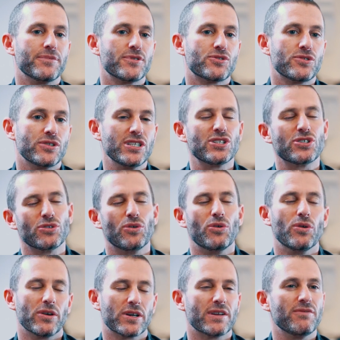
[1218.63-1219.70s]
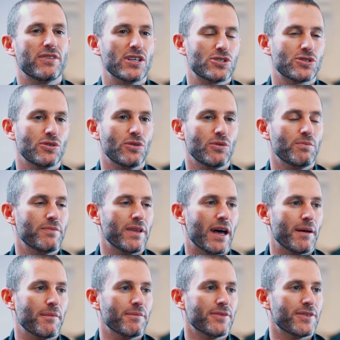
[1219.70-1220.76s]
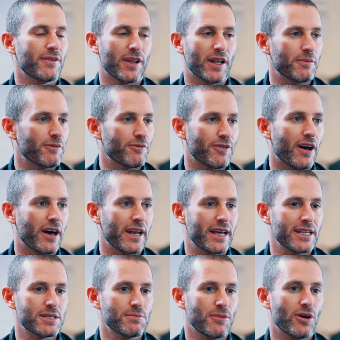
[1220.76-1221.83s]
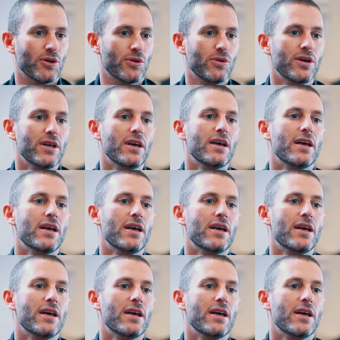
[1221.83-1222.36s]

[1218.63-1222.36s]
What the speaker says: traditional or conventional development finance model,